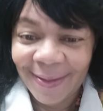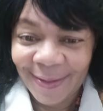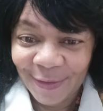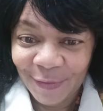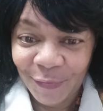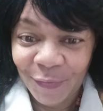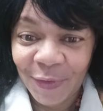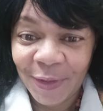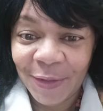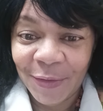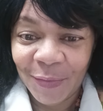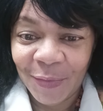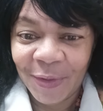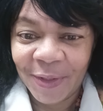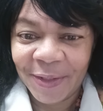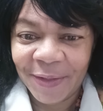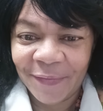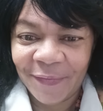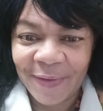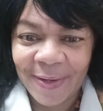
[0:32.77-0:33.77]
and read the
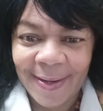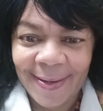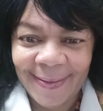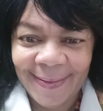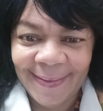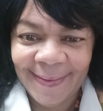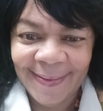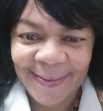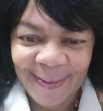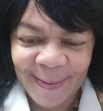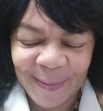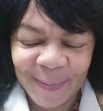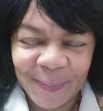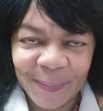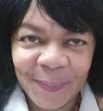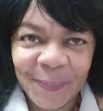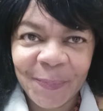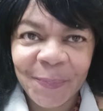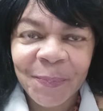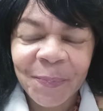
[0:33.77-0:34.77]
Word of God
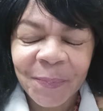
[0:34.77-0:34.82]
again.